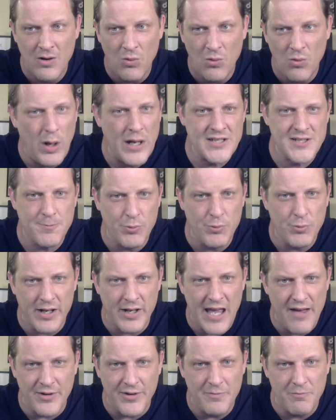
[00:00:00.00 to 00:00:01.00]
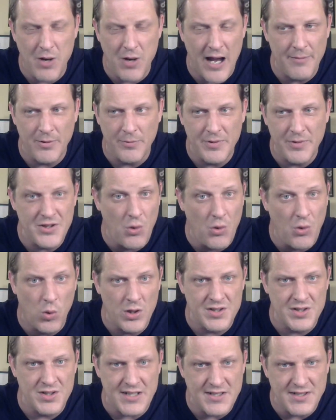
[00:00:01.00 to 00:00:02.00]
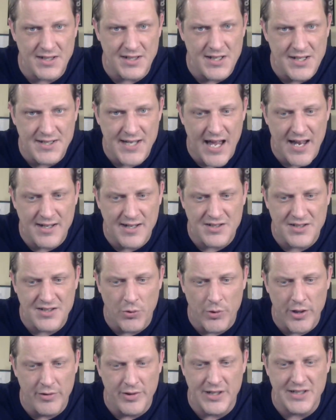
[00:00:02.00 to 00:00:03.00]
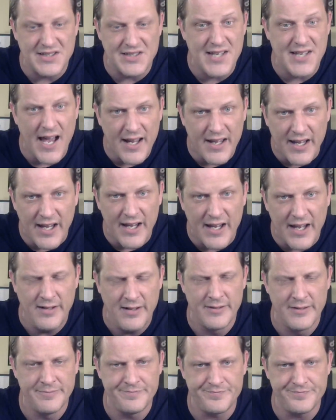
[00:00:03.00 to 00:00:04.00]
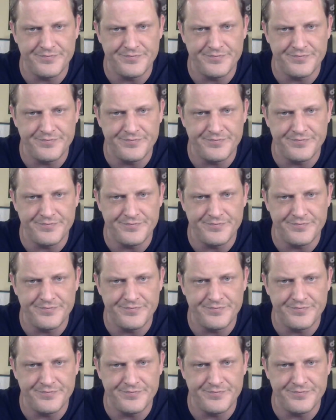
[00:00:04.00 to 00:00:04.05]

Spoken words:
Westbrook having probably the worst season he's had in his career in a decade.